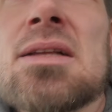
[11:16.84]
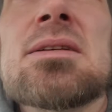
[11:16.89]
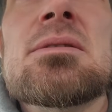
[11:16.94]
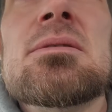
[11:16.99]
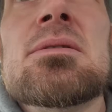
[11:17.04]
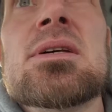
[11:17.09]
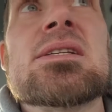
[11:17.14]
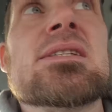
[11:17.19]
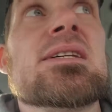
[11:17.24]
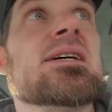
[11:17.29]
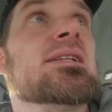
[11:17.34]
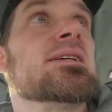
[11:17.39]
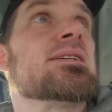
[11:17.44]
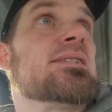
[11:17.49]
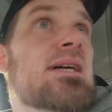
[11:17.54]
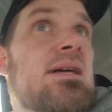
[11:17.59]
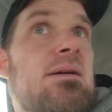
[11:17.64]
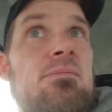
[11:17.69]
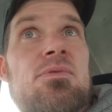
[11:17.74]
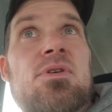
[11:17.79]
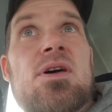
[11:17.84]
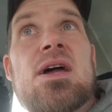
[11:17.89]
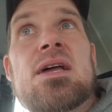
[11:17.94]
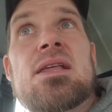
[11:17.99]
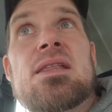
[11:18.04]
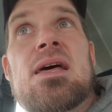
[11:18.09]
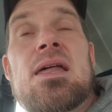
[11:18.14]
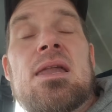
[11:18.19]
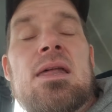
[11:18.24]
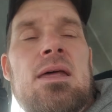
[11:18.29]
to, they say the same thing,
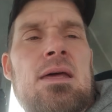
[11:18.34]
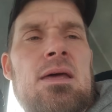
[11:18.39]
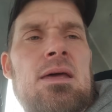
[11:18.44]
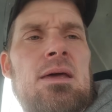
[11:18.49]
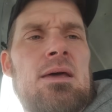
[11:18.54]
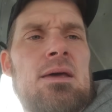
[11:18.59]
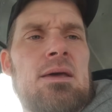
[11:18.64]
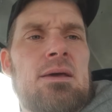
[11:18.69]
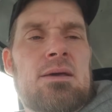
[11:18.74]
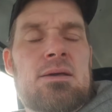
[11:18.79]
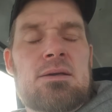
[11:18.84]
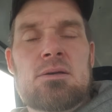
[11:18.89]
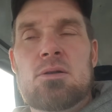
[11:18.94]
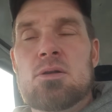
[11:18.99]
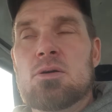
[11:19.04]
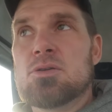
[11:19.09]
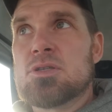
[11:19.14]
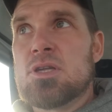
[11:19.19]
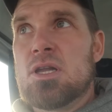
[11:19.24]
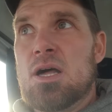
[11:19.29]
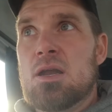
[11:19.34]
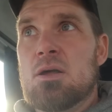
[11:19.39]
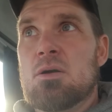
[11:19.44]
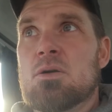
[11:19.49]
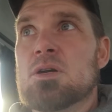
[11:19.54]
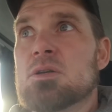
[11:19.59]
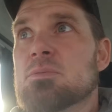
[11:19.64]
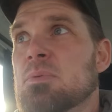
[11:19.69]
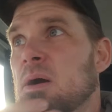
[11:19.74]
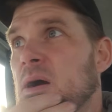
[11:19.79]
that you lose a lot of
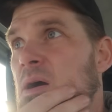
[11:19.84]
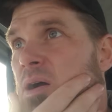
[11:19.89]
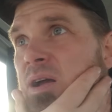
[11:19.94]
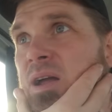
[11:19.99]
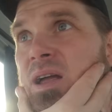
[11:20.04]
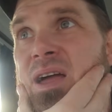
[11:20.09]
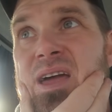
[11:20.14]
horsepower